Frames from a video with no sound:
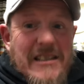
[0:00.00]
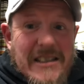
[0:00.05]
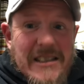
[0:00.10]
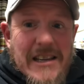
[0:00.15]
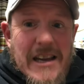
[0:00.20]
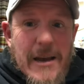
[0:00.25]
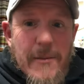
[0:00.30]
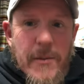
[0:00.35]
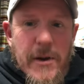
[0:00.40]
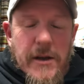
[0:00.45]

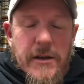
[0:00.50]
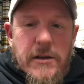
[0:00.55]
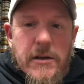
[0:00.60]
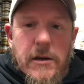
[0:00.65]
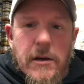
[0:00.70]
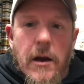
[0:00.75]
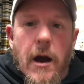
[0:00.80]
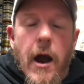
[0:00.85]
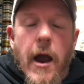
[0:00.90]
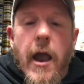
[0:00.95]
damn
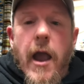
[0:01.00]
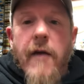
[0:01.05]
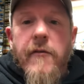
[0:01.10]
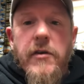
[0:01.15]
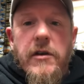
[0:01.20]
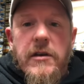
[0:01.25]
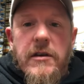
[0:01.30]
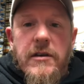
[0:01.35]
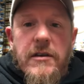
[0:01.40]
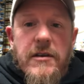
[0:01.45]
it, I
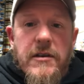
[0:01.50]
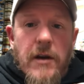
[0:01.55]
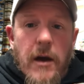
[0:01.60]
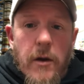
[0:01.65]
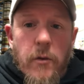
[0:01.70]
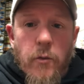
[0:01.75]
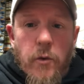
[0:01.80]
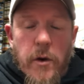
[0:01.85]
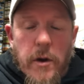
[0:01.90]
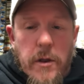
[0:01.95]
haven't
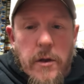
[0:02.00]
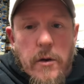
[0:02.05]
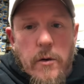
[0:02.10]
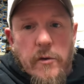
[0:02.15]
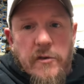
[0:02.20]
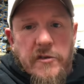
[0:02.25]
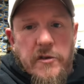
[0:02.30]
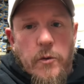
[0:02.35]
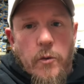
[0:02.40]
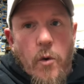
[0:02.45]
done one of
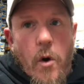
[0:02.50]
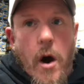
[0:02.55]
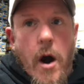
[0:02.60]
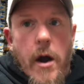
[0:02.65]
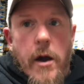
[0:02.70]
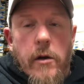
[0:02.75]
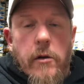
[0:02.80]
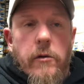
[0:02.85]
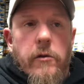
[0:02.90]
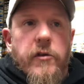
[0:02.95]
those in a
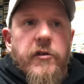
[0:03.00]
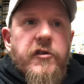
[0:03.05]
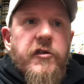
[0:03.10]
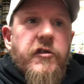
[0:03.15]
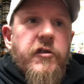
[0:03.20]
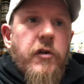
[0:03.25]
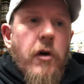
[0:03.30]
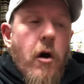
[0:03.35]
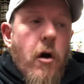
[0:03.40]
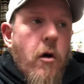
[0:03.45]
while.
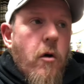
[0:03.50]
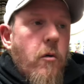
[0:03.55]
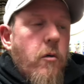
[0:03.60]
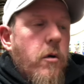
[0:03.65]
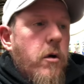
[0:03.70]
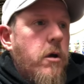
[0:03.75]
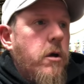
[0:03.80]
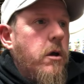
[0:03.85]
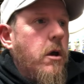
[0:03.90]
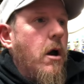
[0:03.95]
So,
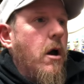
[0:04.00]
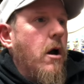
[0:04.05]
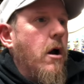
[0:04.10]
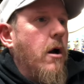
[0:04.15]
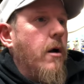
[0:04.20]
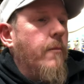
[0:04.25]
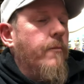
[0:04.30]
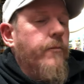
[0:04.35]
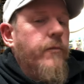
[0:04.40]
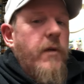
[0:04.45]

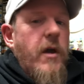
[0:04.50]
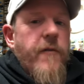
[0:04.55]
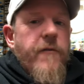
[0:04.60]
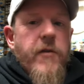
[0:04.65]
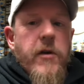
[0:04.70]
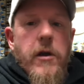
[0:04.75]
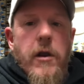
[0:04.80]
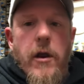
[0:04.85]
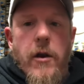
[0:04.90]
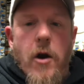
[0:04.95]
I
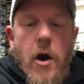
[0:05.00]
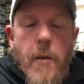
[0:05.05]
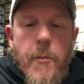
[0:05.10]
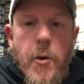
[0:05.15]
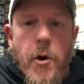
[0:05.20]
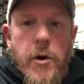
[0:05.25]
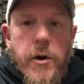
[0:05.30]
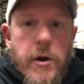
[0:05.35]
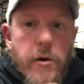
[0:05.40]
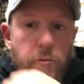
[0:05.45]
figured I'd hop
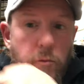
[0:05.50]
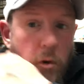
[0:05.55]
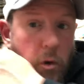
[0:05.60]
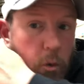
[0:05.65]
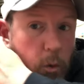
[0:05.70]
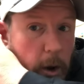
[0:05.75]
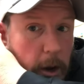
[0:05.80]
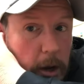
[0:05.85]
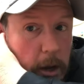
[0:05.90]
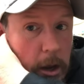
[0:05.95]
on here real
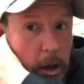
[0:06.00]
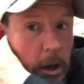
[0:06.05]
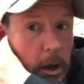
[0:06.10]
quick,